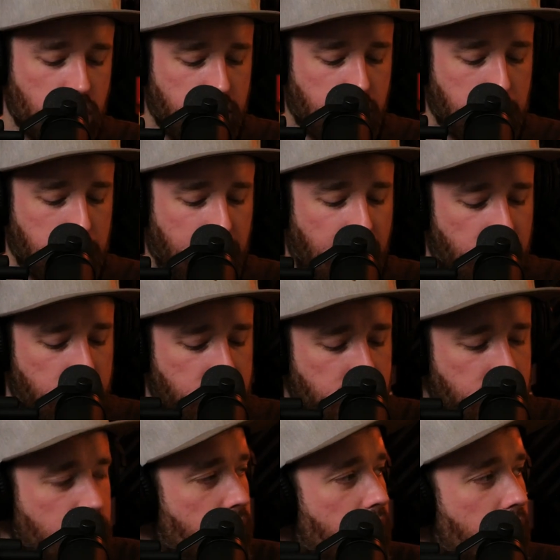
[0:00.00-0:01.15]
from McAllen
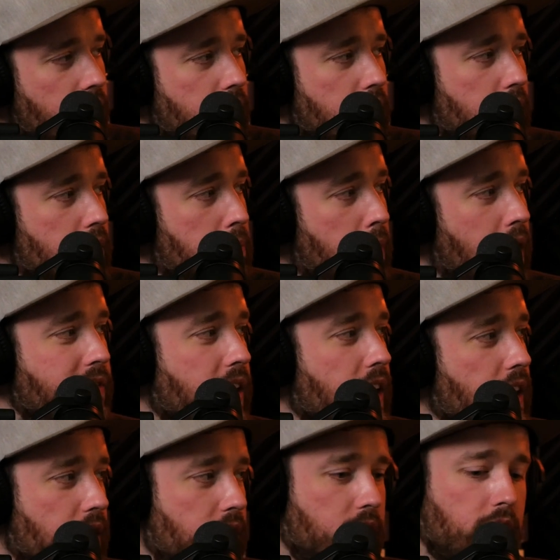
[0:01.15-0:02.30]
and
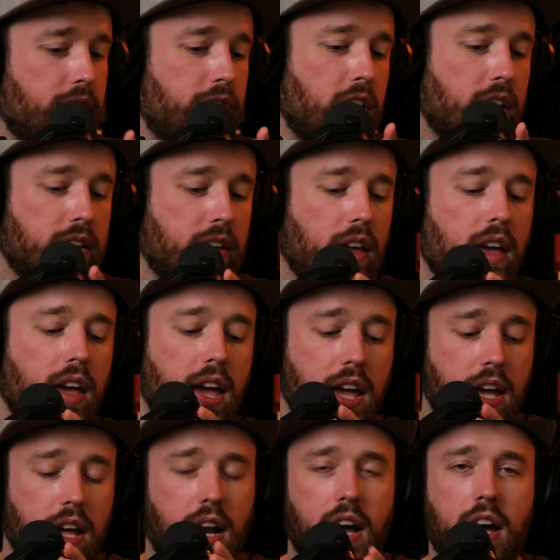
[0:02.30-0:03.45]
Balvenie and Glenfiddich.
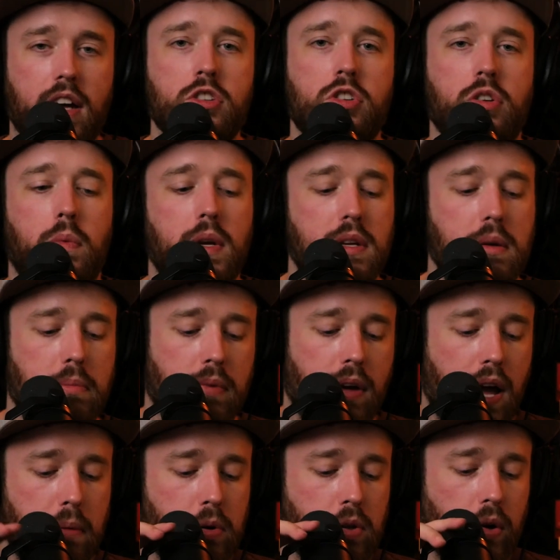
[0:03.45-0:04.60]
I actually went to
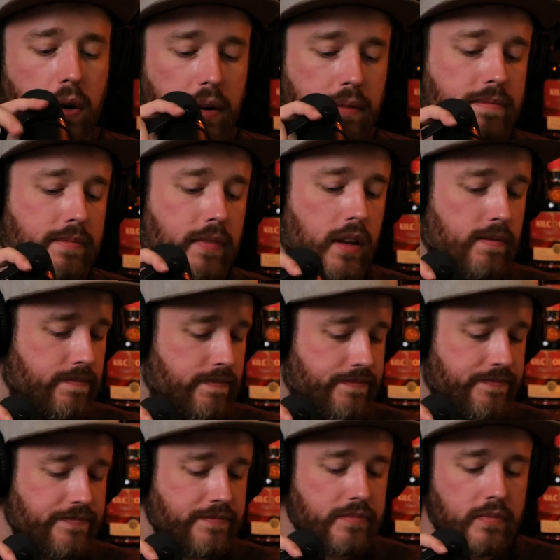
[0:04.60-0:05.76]
Aberlour
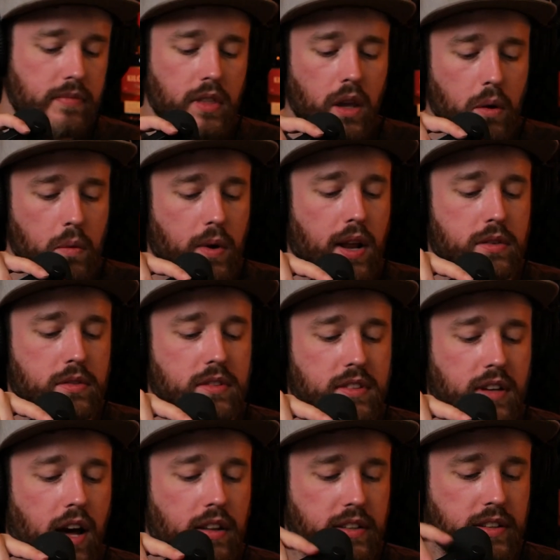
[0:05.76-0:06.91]
when I was in
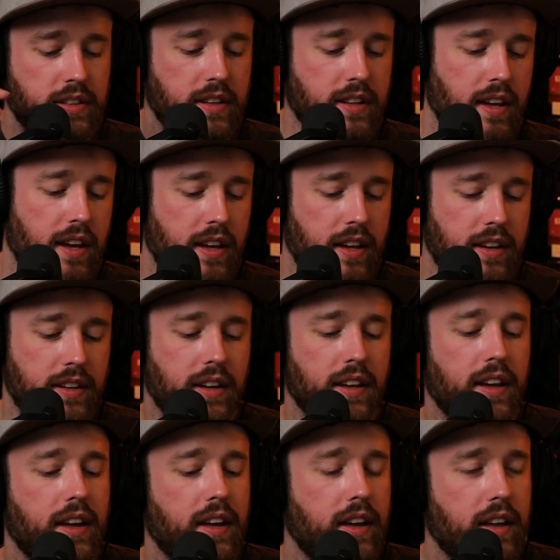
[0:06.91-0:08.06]
Scotland, and
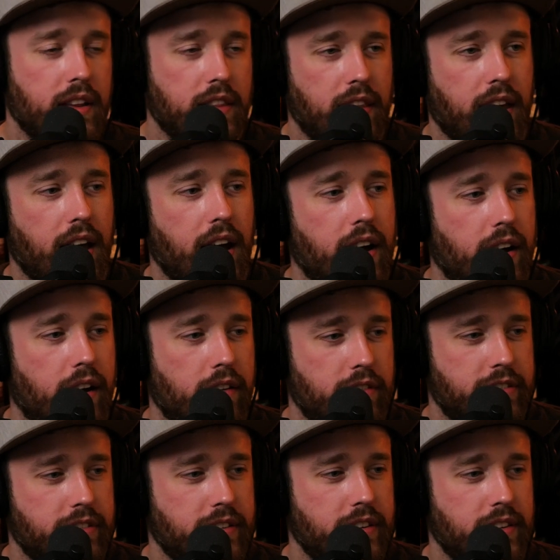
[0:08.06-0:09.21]
they have
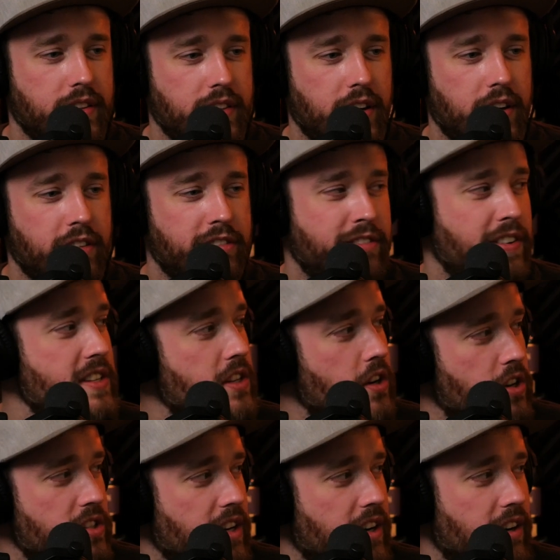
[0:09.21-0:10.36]
their visitor
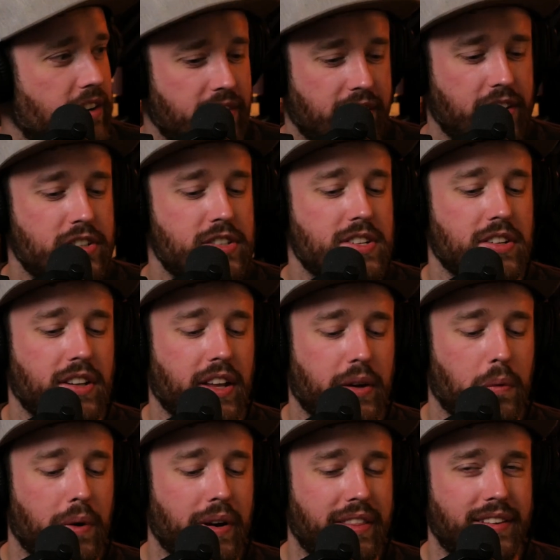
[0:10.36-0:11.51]
center. They're still like
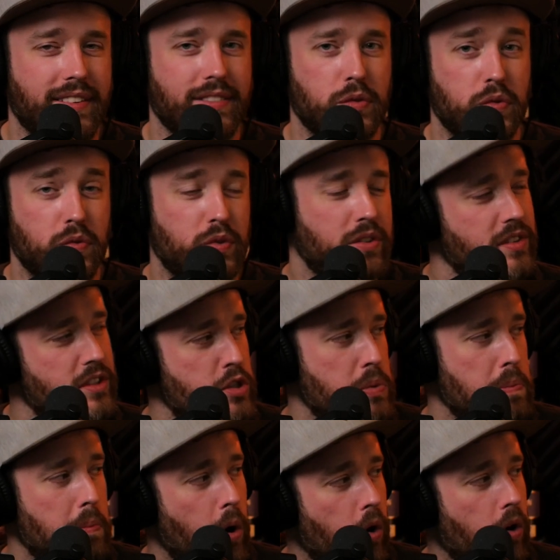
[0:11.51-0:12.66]
one of the
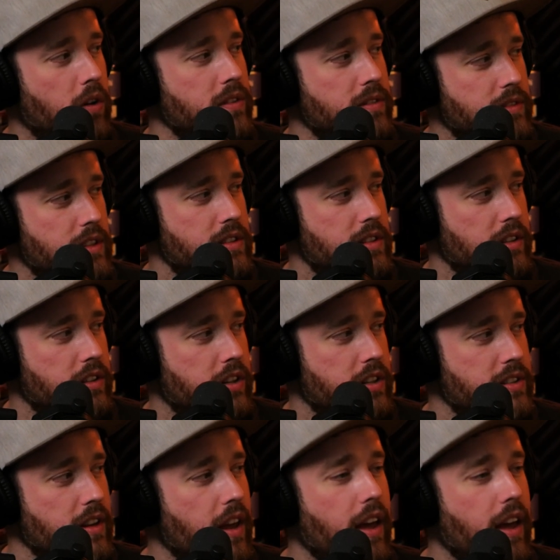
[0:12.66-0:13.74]
small distilleries.